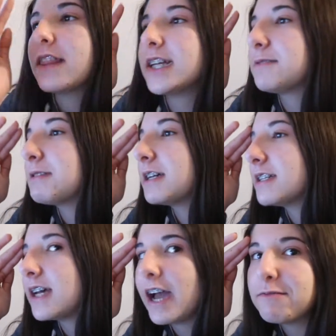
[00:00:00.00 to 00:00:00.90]
That's
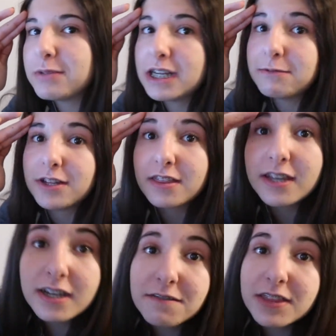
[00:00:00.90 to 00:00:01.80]
because I haven't been able to
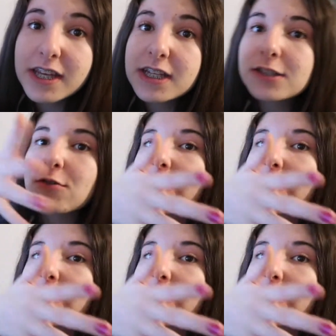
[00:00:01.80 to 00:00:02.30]
think of things